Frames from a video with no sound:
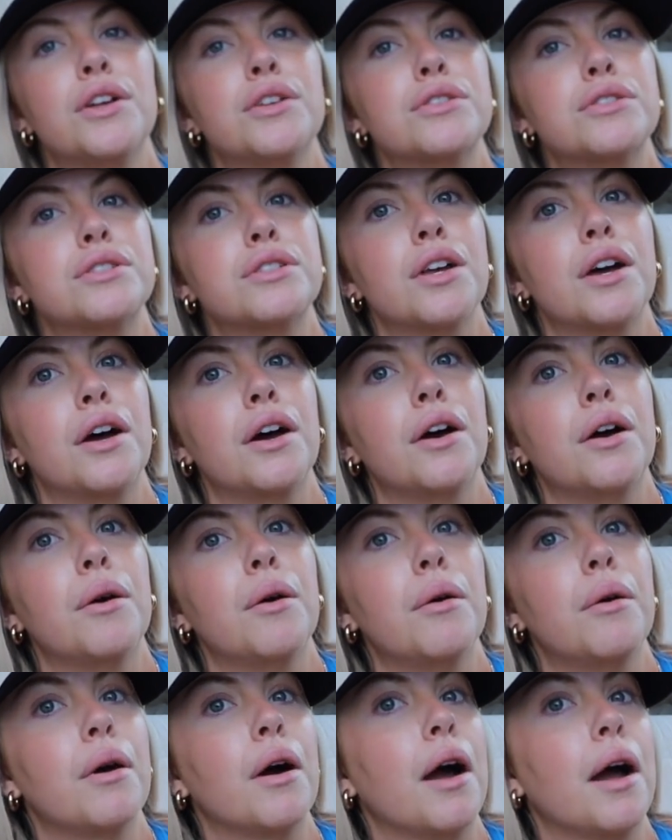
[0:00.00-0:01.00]

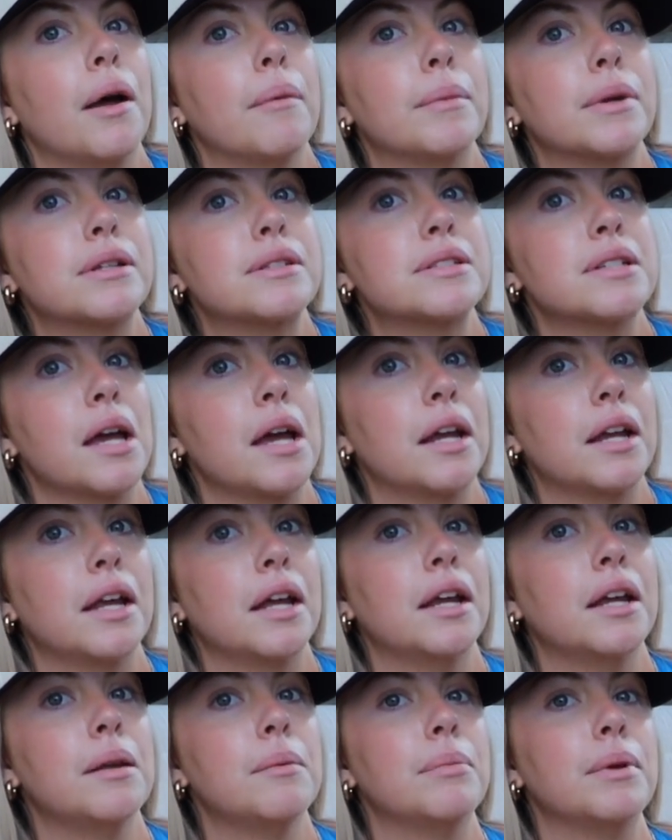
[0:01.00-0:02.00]
So I'm
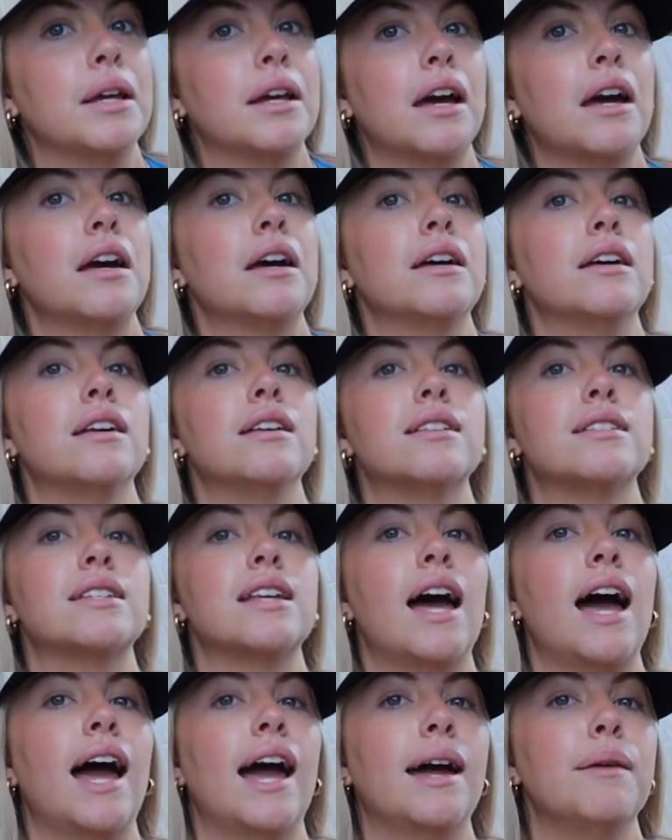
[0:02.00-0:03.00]
excited because
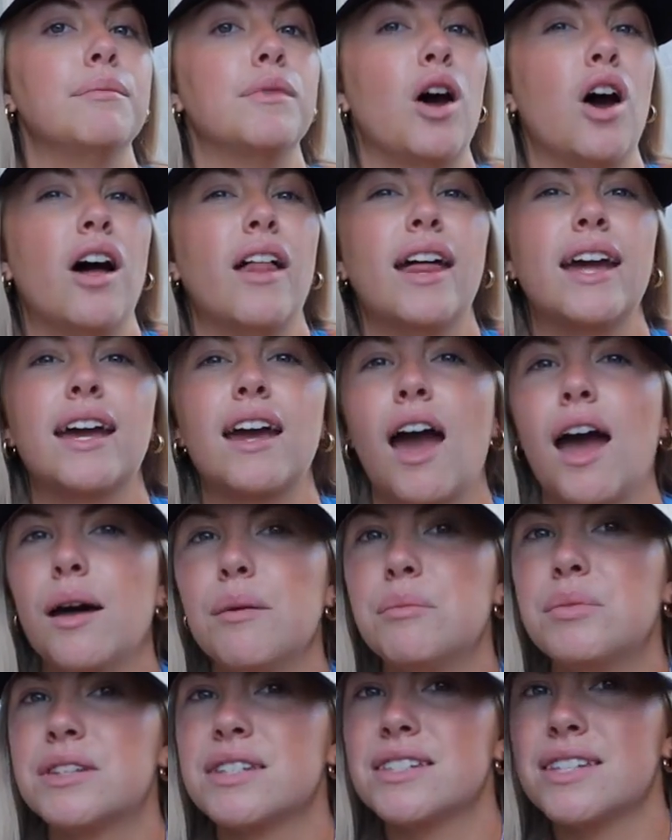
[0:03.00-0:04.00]
I'm not like
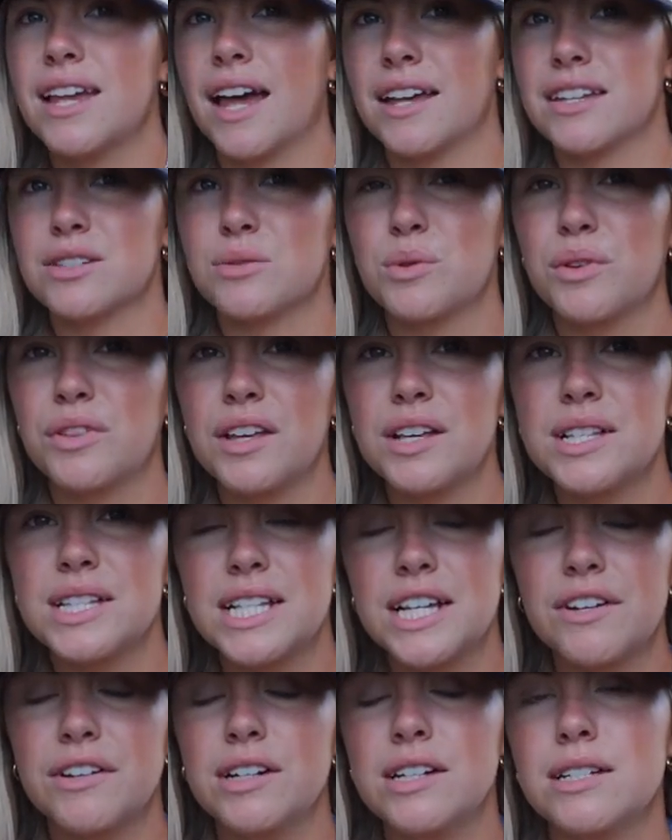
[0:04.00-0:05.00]
obsessed with this
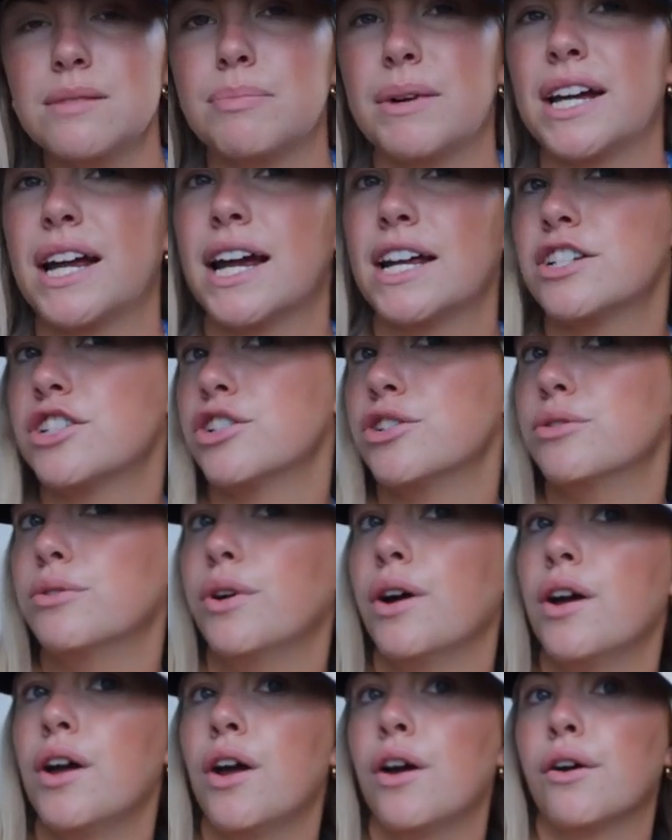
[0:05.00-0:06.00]
series, but I
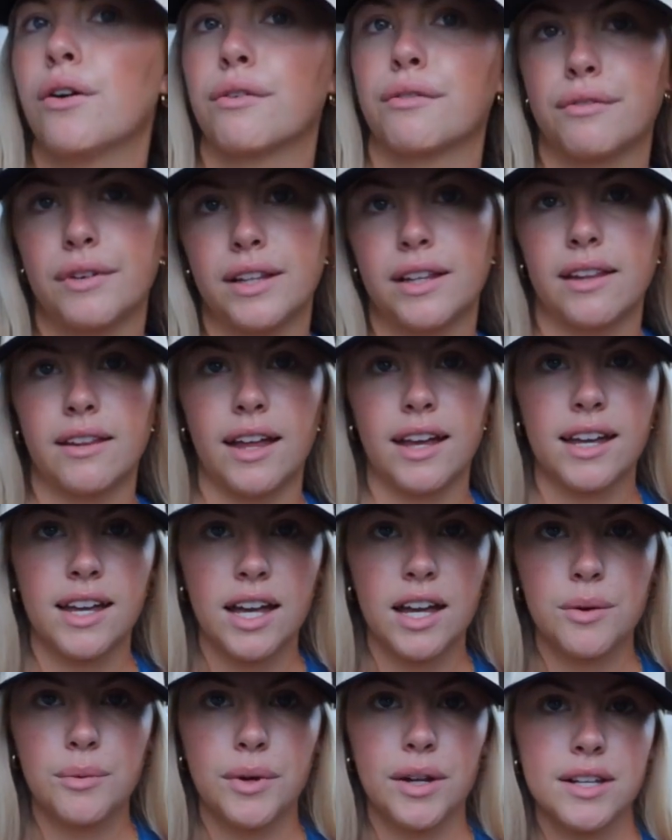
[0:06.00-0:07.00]
do really like
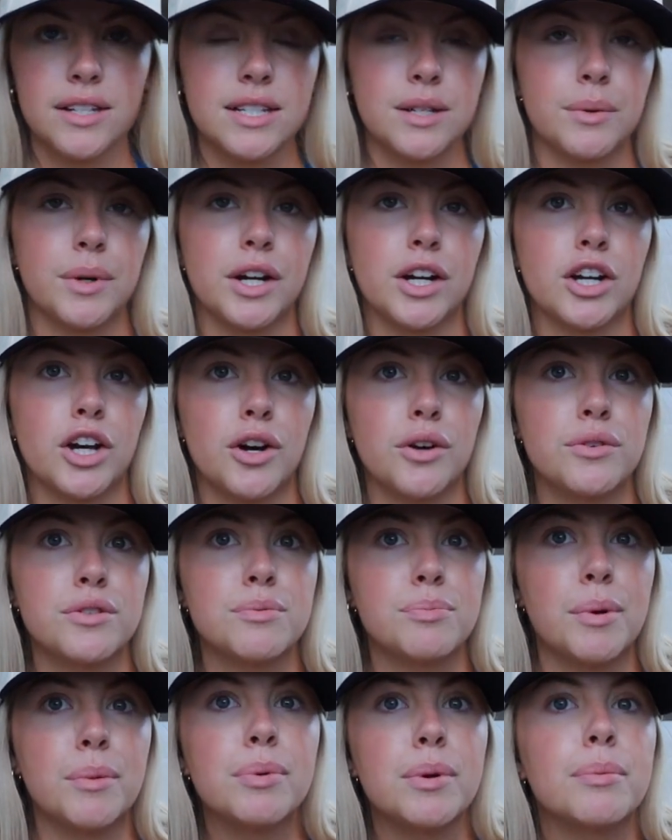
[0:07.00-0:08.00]
it and want to see where it goes,
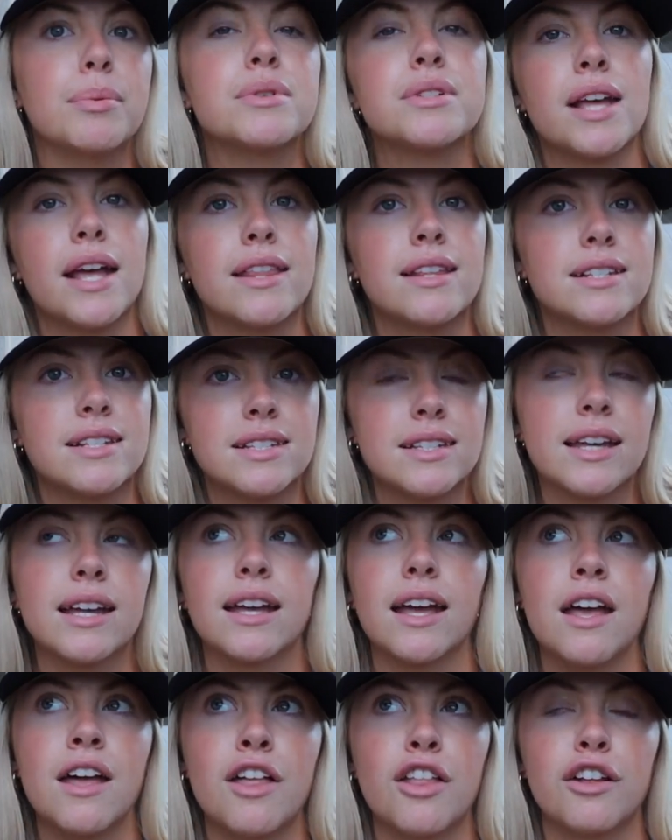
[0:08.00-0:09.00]
but people say this is
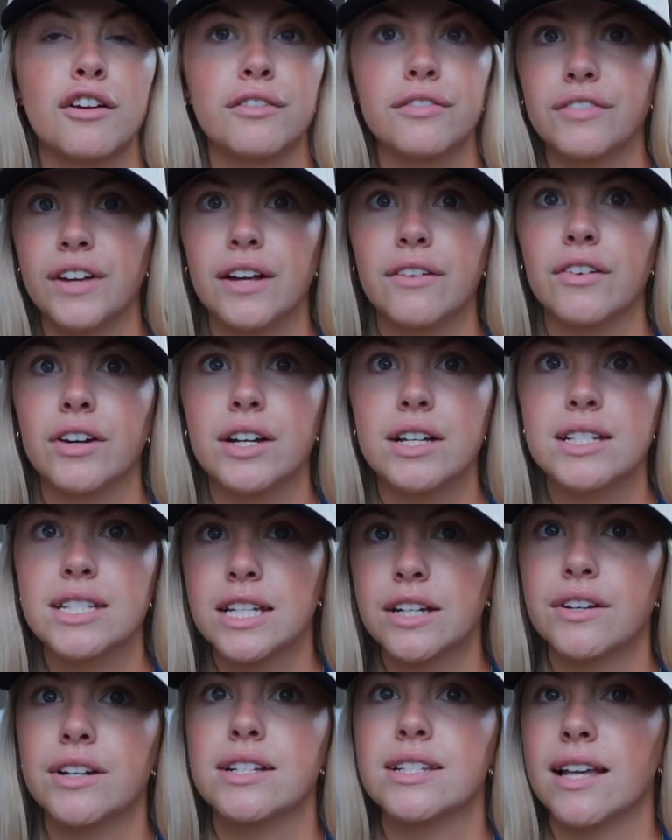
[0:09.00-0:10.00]
like their favorite
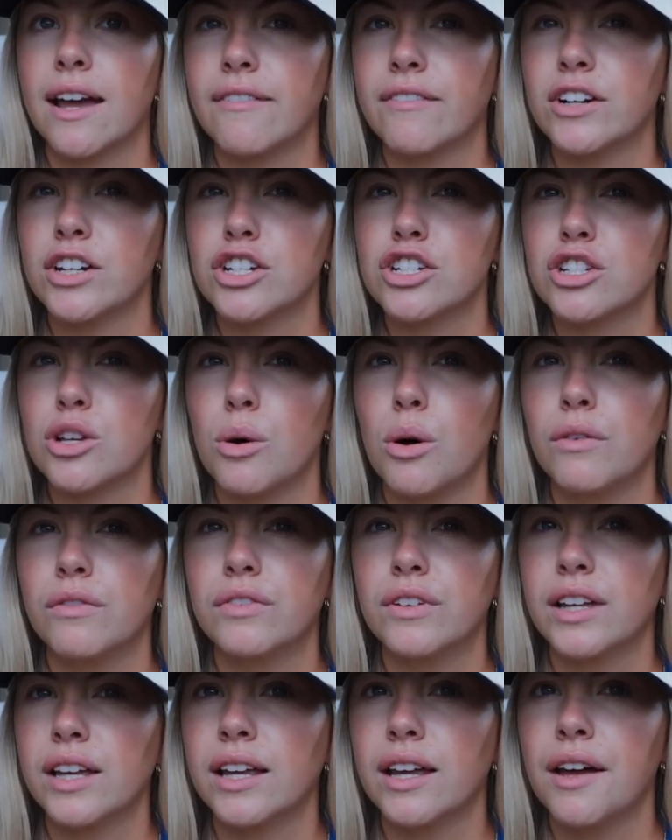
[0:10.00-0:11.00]
series ever, so
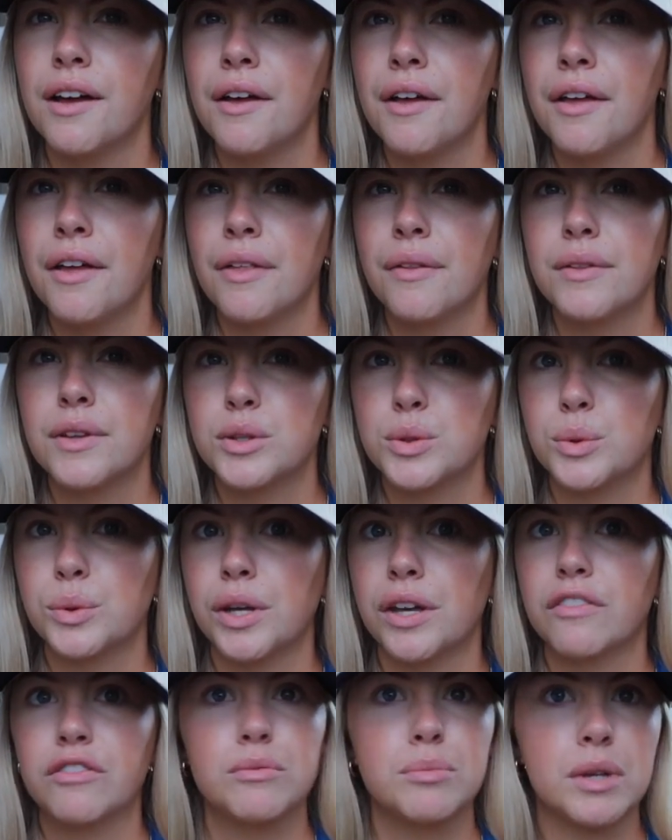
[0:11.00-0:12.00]
hopefully this will
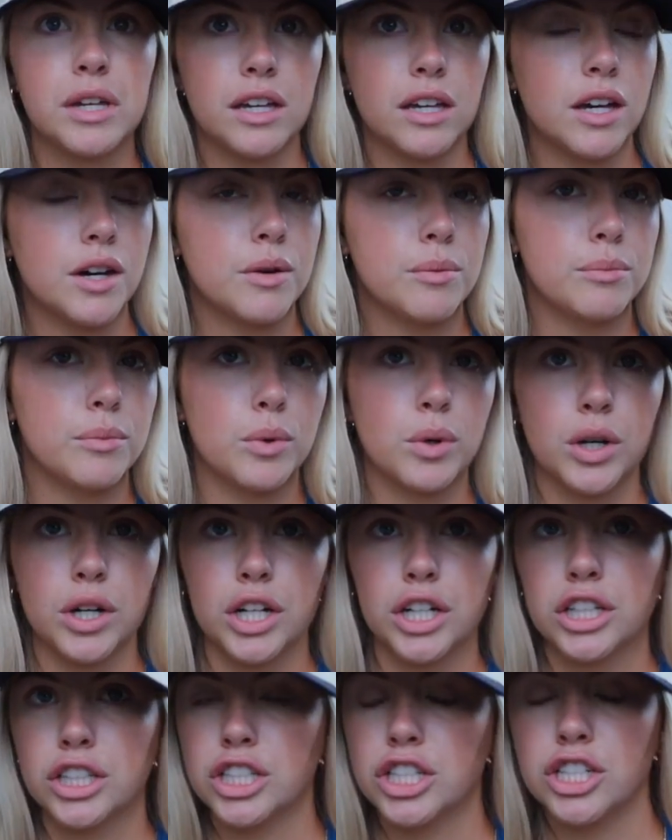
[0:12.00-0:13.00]
give me
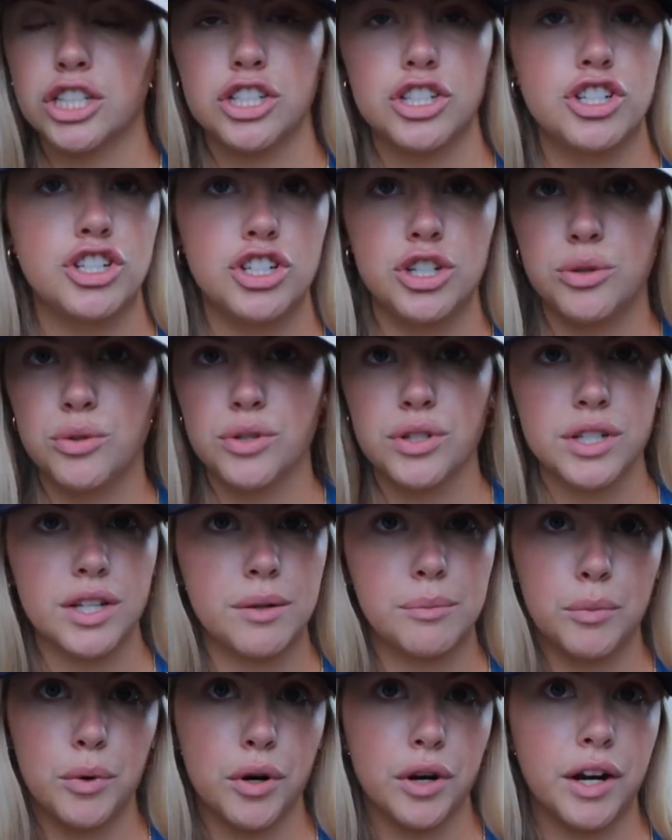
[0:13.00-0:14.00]
more juice
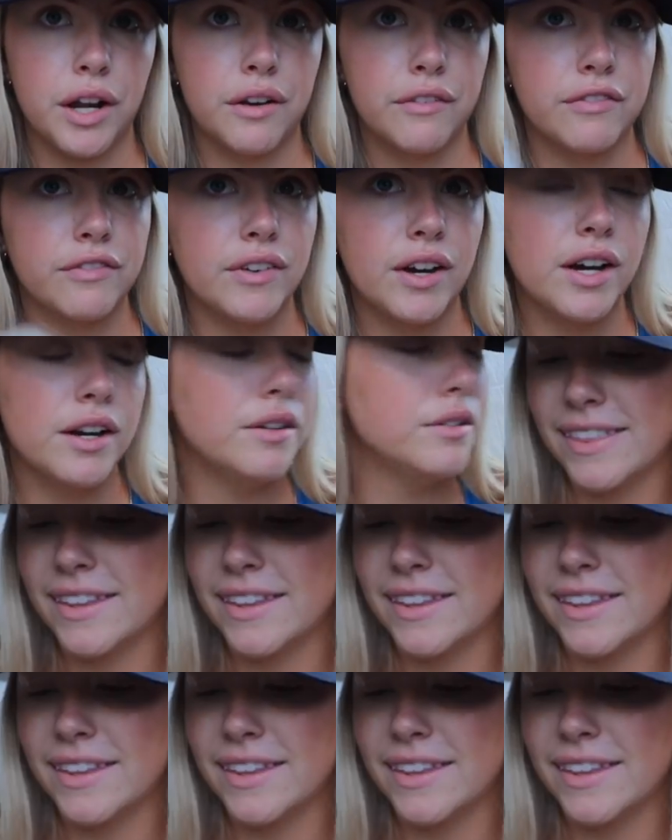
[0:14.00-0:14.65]
and more info.